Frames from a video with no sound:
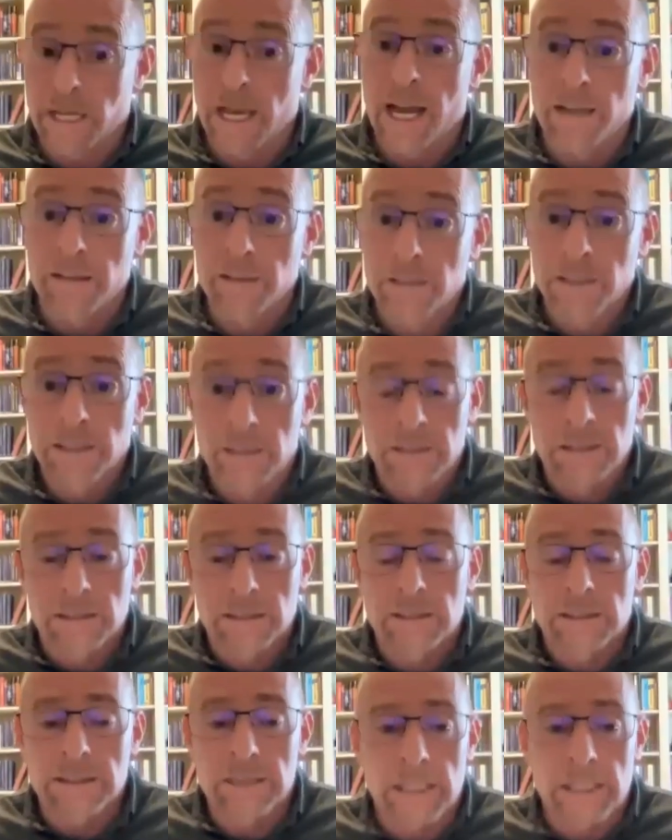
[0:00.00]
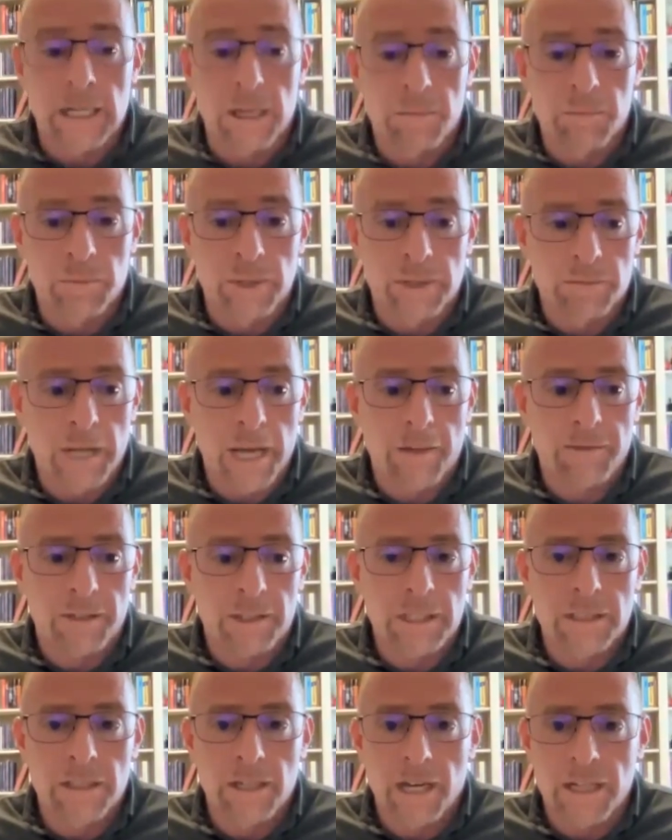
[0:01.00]
that. Um, but after
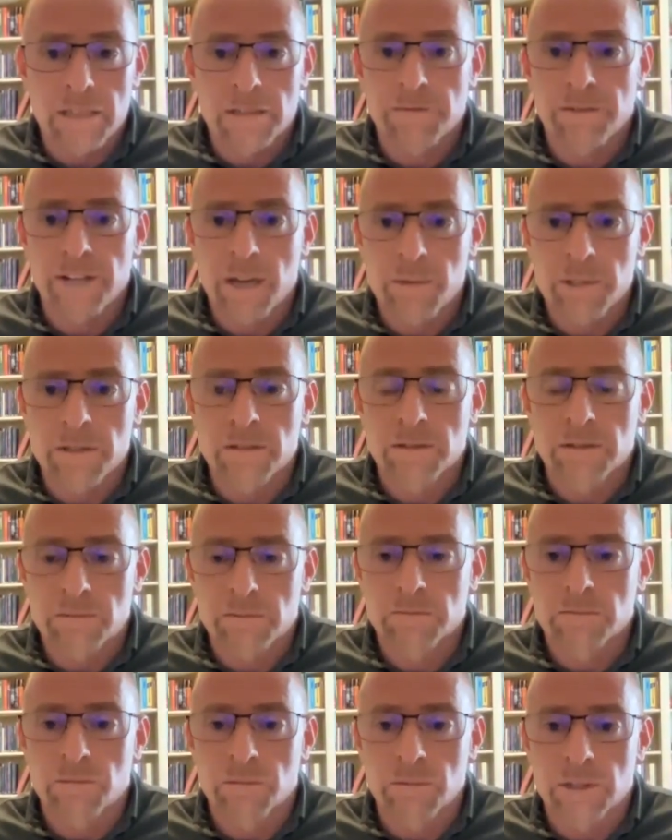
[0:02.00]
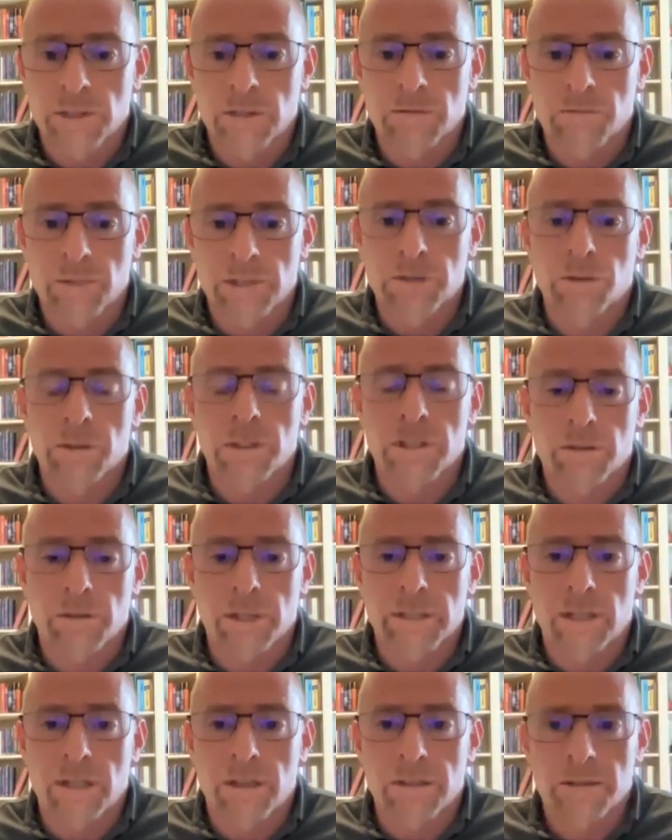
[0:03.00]
he died, his family, you know, resorted to
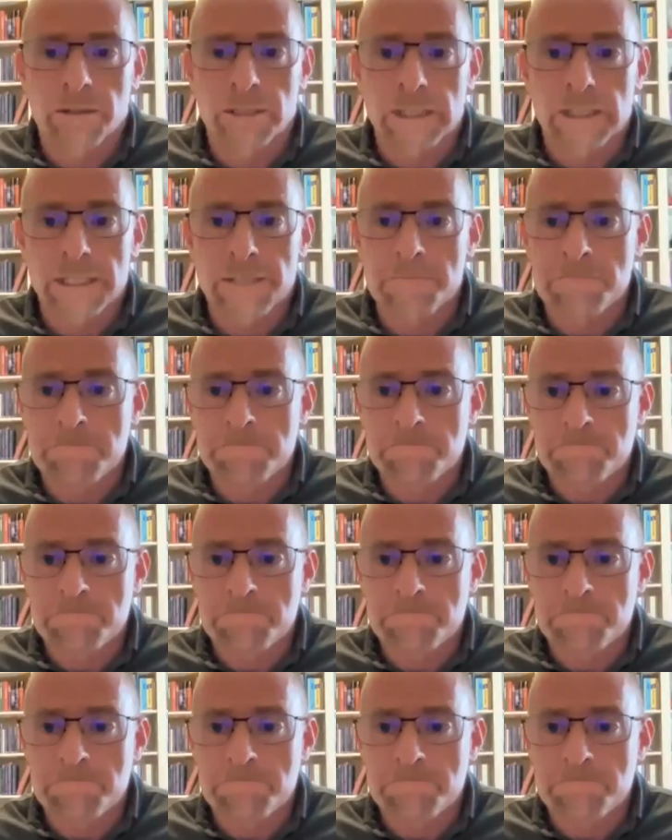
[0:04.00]
idolatry again.